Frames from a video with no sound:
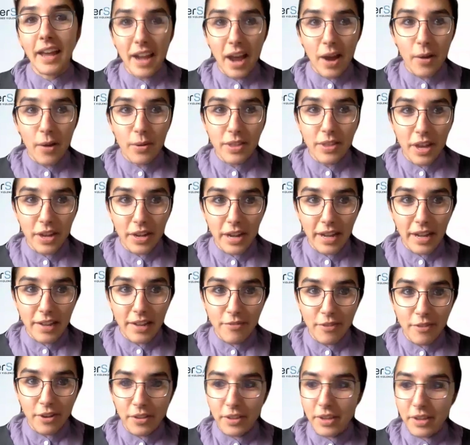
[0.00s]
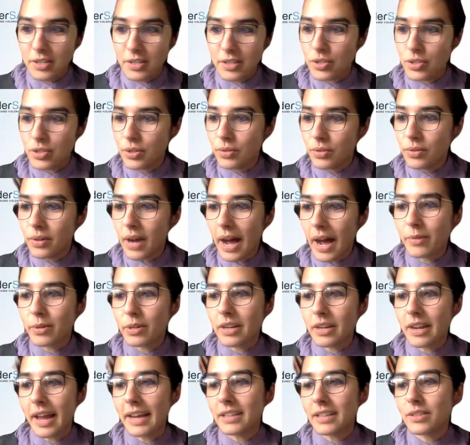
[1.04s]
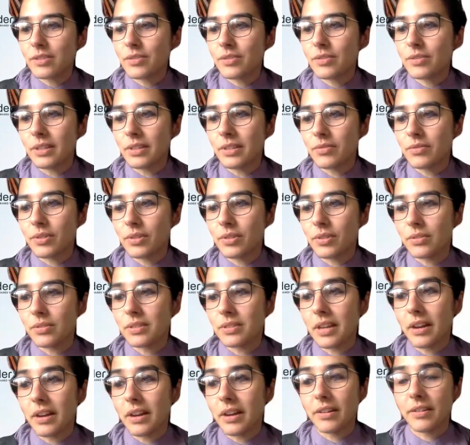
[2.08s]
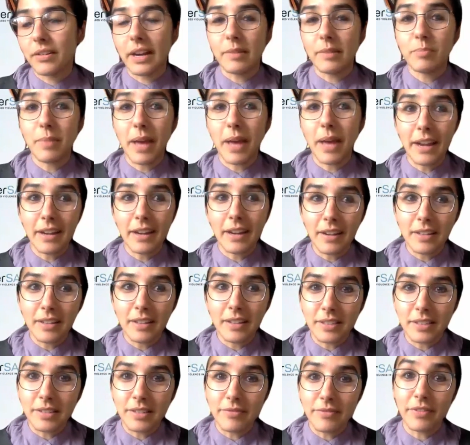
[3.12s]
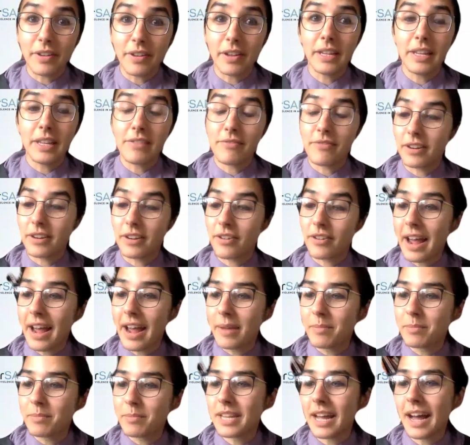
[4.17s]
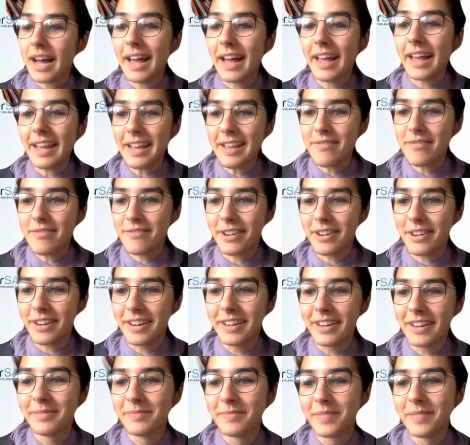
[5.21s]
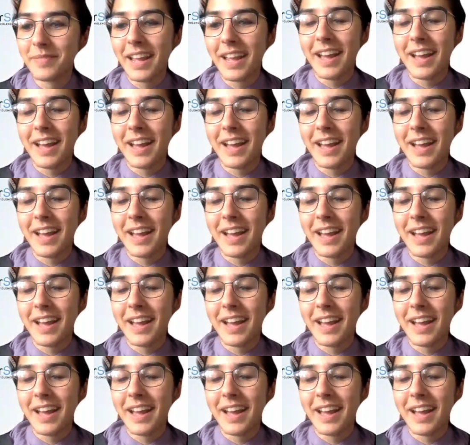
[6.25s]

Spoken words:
And now, without any further ado, I would like to introduce our great panelist, Aoife Grimes. Hi, Aoife.